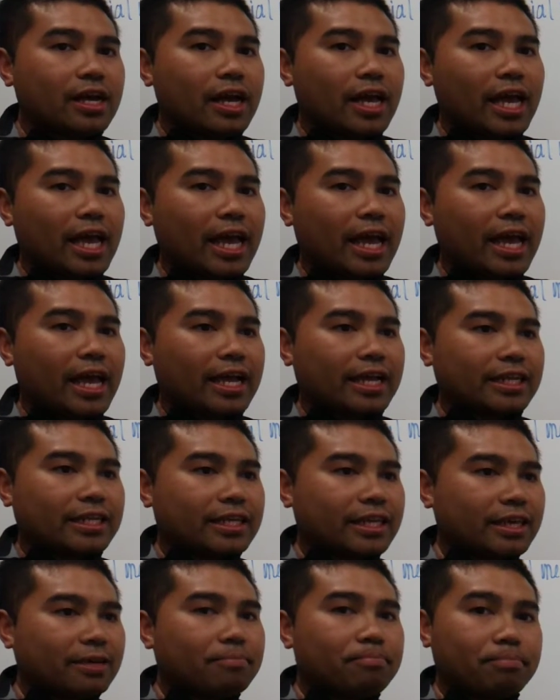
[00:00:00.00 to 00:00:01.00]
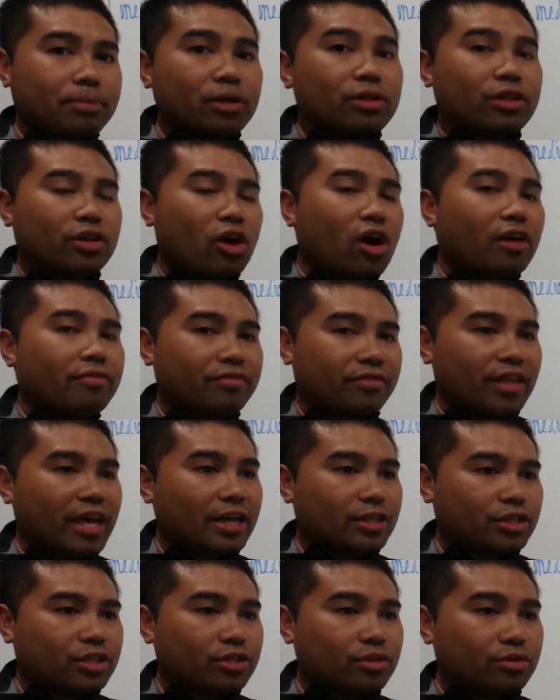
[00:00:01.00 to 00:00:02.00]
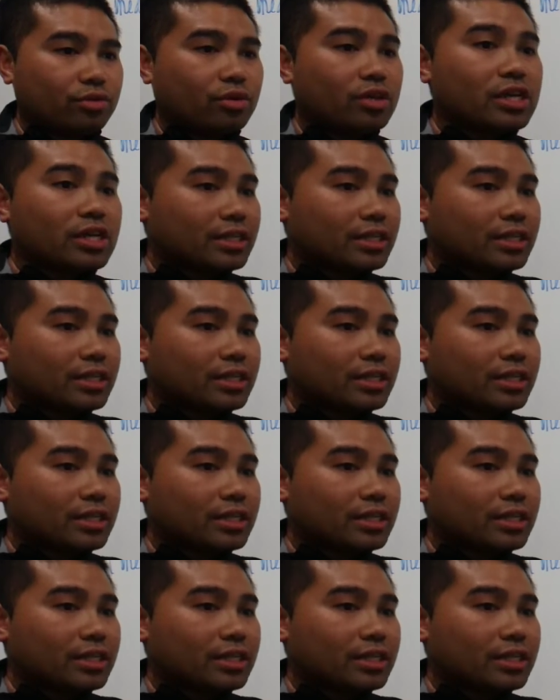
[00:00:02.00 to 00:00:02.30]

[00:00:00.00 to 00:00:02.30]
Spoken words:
and keep building off of that too.